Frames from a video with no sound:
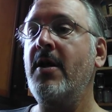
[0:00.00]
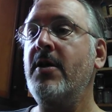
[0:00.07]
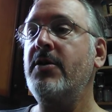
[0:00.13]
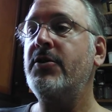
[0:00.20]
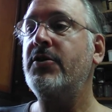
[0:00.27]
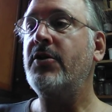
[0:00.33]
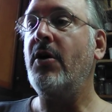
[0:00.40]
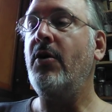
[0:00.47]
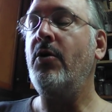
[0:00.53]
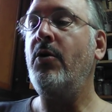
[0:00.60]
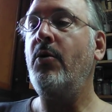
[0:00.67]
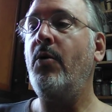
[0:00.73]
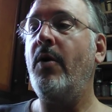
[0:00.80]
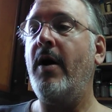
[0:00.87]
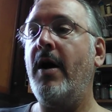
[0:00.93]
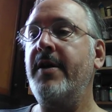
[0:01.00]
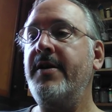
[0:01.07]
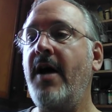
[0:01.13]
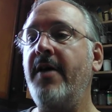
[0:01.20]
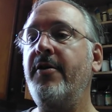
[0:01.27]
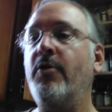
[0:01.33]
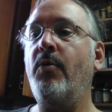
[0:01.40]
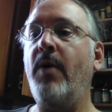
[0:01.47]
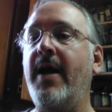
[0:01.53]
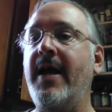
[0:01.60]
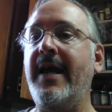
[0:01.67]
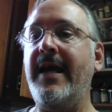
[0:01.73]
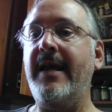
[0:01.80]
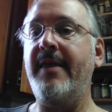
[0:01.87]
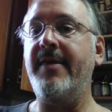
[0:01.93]
So another
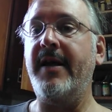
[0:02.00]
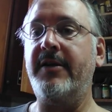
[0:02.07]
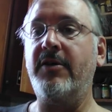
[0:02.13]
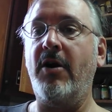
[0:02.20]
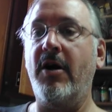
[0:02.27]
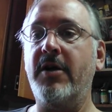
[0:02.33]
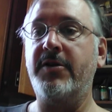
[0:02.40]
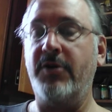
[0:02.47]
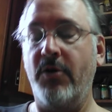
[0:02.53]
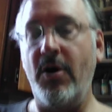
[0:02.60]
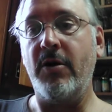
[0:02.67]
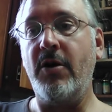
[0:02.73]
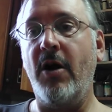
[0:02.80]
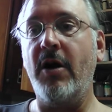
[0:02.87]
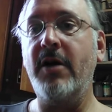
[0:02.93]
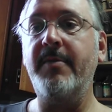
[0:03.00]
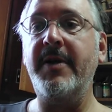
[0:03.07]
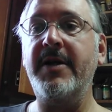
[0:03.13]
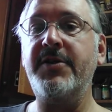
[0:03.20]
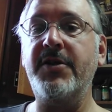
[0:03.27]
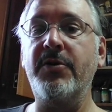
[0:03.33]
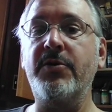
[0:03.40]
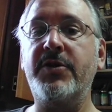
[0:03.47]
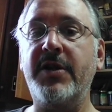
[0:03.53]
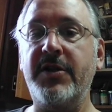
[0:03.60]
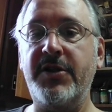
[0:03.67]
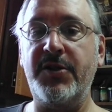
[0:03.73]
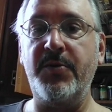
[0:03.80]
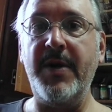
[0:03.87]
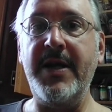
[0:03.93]
way that cardamom is used in
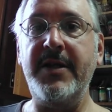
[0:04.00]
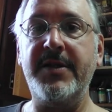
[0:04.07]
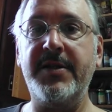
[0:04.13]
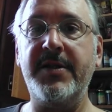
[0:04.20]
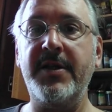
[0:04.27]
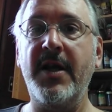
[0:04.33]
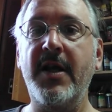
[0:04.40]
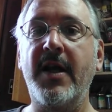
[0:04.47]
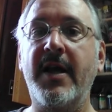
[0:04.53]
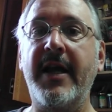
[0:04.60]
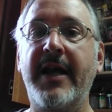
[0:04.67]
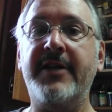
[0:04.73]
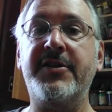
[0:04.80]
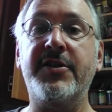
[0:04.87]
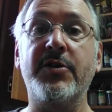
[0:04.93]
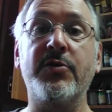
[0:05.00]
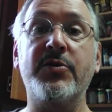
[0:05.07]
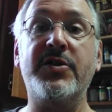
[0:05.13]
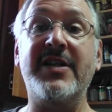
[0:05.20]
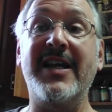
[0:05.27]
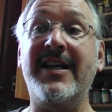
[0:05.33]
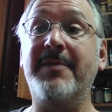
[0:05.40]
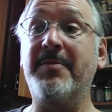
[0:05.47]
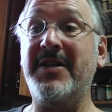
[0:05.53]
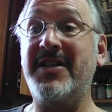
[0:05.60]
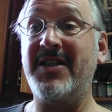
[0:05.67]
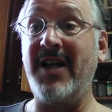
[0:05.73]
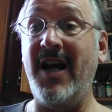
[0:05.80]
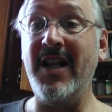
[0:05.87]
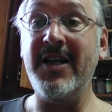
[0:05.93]
sweets. It's used in
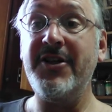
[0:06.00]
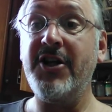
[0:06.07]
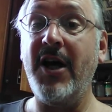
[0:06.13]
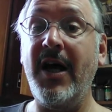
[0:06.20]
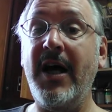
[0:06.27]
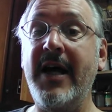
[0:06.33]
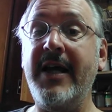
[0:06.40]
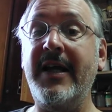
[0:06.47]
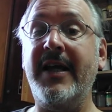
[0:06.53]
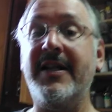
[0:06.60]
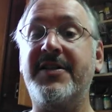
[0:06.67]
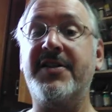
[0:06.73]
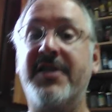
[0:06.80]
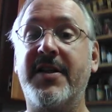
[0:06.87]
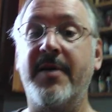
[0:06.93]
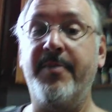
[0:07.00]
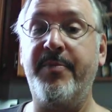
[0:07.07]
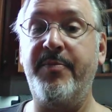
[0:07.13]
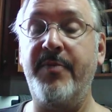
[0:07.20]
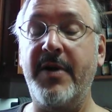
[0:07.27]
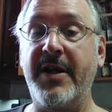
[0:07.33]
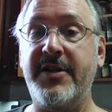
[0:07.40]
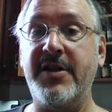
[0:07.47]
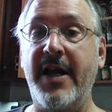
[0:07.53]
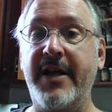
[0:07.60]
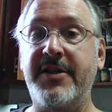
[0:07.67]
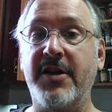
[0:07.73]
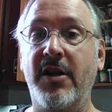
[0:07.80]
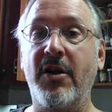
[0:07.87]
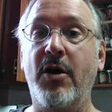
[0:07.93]
masala chai. It's
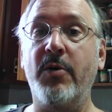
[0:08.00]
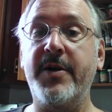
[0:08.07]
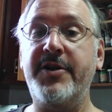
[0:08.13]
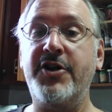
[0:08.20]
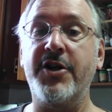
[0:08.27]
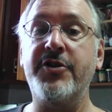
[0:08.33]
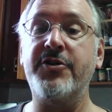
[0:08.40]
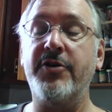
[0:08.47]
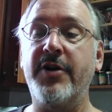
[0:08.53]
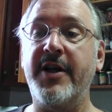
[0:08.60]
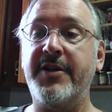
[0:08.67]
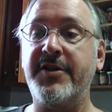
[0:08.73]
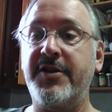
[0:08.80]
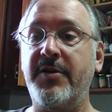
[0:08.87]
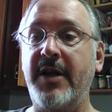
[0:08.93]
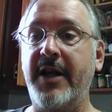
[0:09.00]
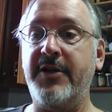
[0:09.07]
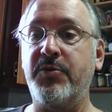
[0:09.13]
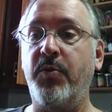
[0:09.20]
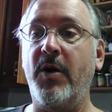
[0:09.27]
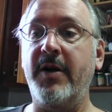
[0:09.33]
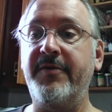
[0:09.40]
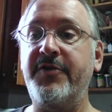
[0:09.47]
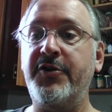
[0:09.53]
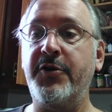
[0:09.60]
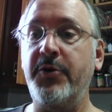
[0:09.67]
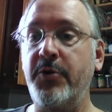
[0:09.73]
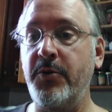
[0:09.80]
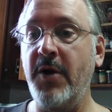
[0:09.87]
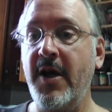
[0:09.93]
along with ginger. It's one of
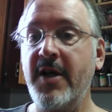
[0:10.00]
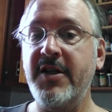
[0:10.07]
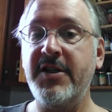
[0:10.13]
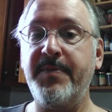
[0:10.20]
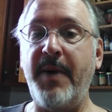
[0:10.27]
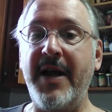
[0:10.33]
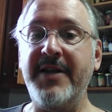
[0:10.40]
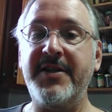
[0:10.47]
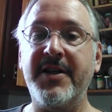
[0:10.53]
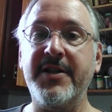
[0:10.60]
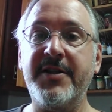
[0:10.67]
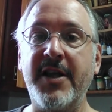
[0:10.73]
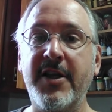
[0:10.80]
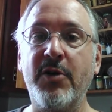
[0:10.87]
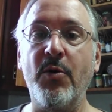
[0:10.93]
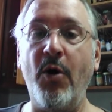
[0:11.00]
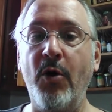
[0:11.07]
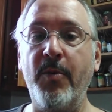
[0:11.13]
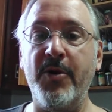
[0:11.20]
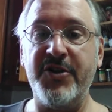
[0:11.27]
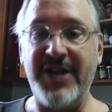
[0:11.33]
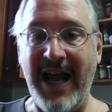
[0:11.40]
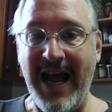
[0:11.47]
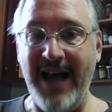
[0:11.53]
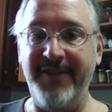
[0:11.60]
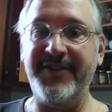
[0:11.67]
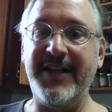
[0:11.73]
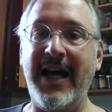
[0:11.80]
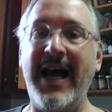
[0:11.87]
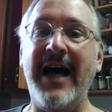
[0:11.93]
two spices that you almost
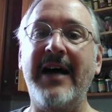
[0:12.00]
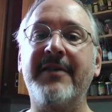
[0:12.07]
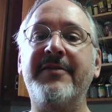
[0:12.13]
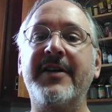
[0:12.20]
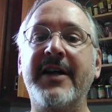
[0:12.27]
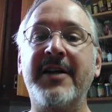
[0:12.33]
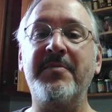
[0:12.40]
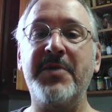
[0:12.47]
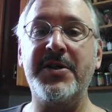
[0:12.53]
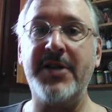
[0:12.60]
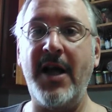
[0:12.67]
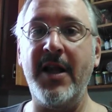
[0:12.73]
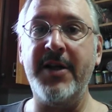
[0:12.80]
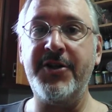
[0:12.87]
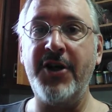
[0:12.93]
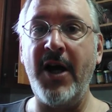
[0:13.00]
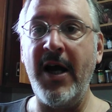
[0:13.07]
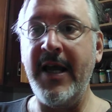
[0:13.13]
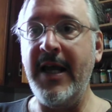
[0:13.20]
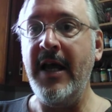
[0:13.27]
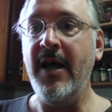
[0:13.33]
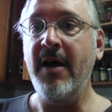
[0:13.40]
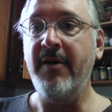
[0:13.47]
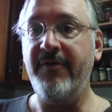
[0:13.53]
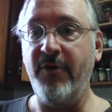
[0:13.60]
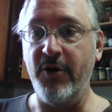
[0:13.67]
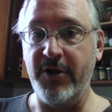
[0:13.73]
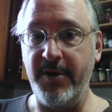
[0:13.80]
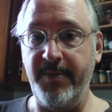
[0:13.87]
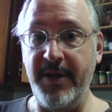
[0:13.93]
have to have in masala chai
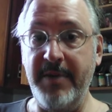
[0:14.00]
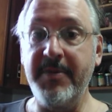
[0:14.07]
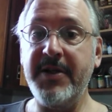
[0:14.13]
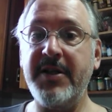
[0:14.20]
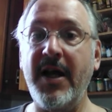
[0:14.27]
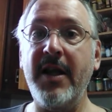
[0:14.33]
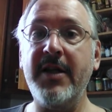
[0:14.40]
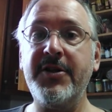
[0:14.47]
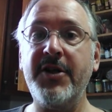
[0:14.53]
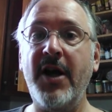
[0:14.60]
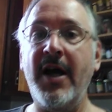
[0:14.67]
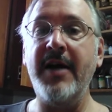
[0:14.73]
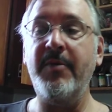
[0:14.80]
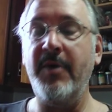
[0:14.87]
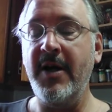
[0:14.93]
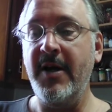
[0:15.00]
for it to be masala chai.